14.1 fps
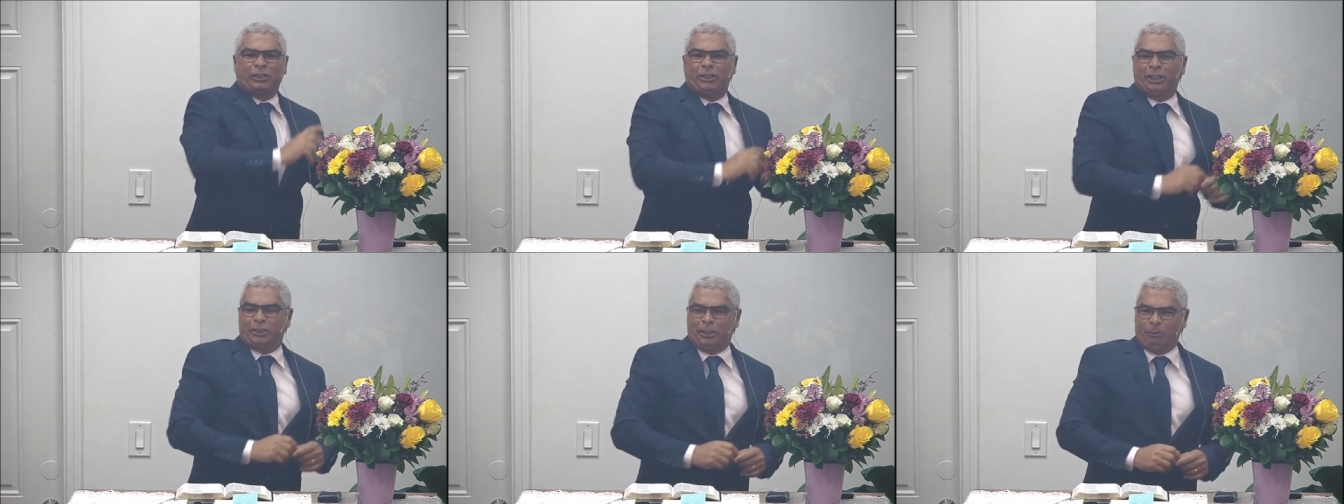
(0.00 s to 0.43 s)

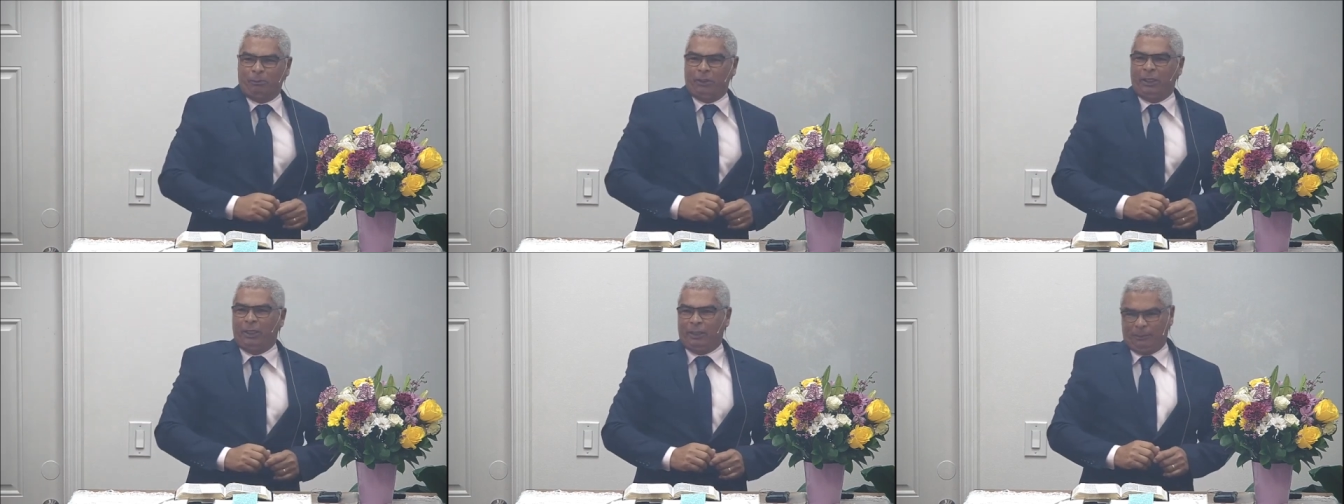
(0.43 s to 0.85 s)
that he
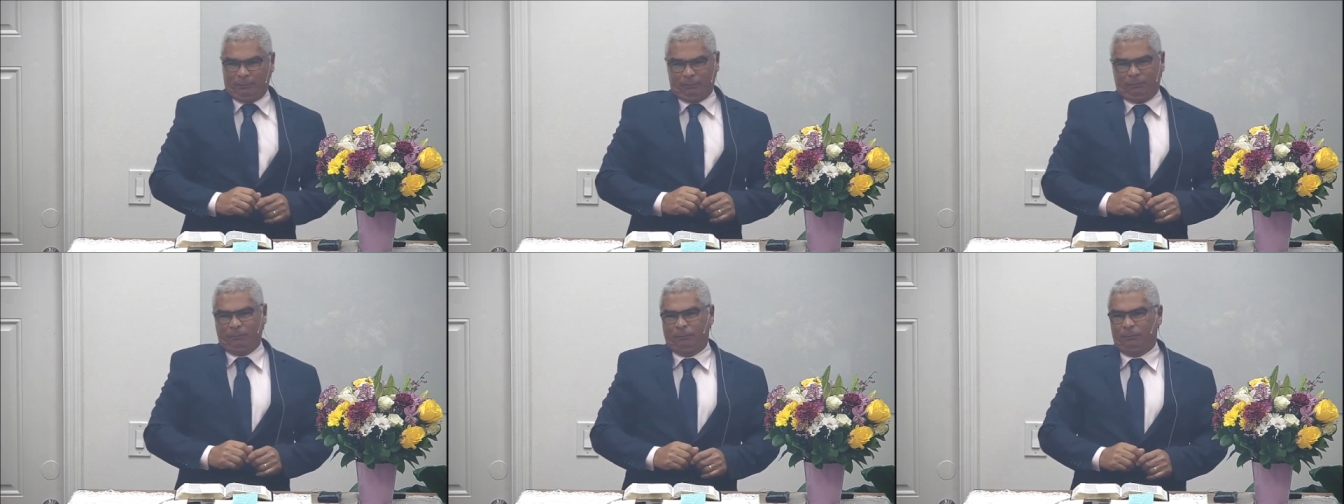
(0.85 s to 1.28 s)

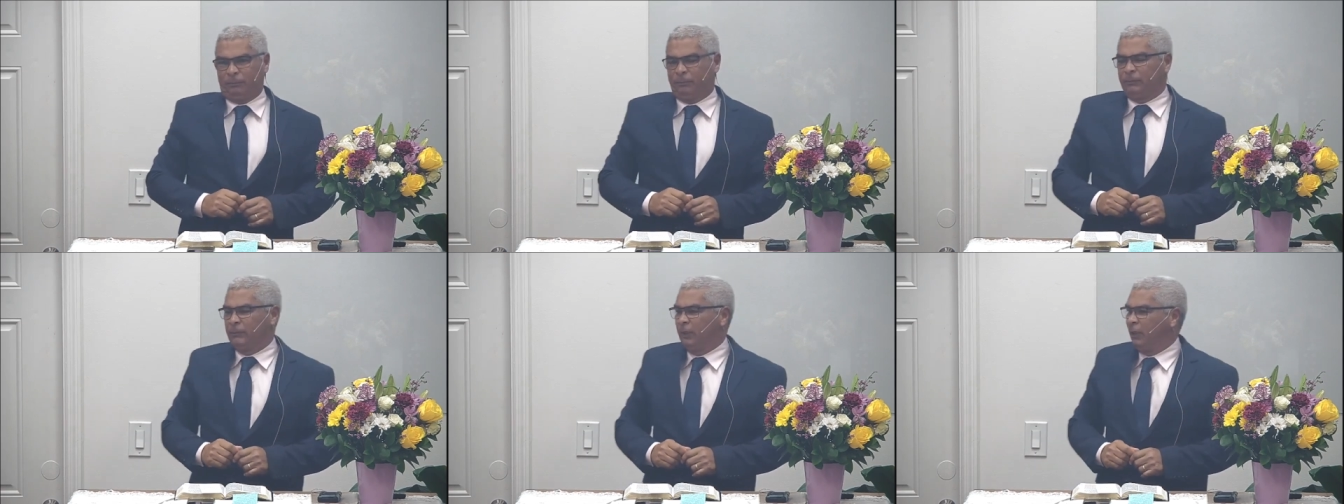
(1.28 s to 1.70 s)
presented
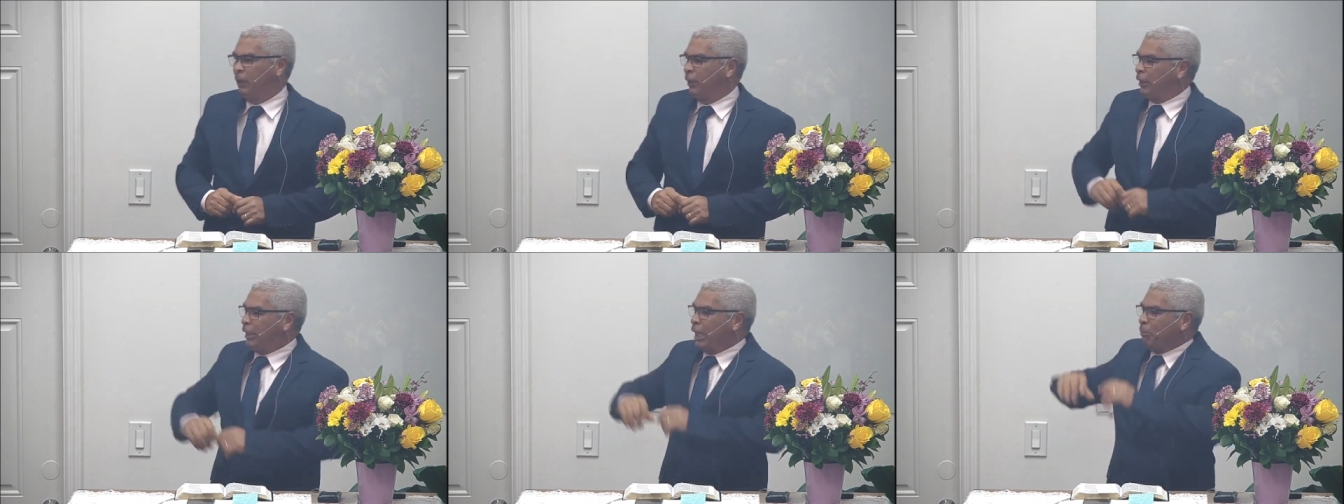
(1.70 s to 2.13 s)

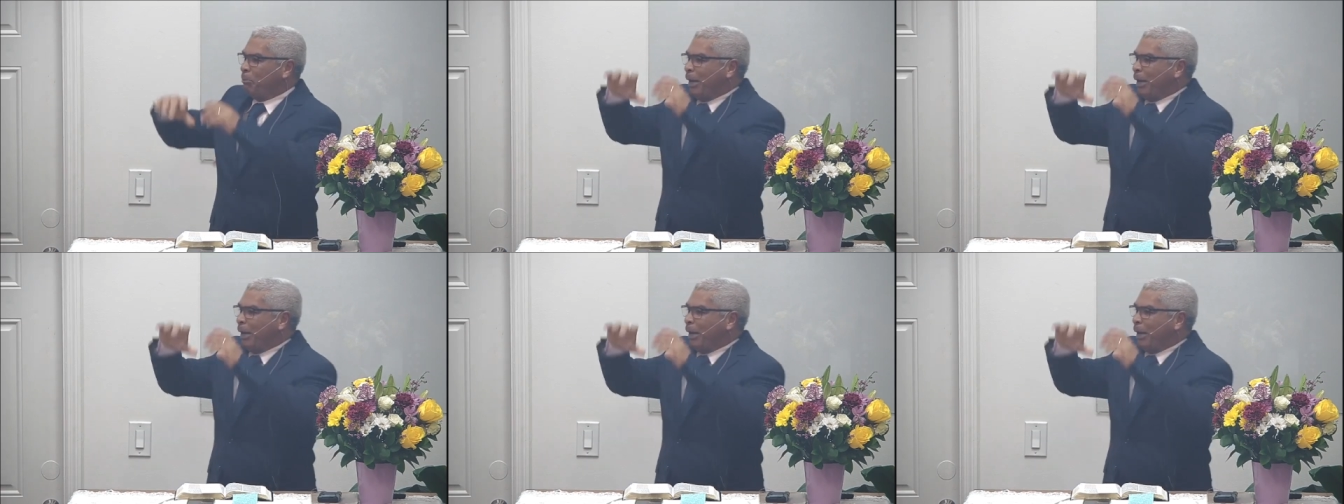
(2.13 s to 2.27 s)
himself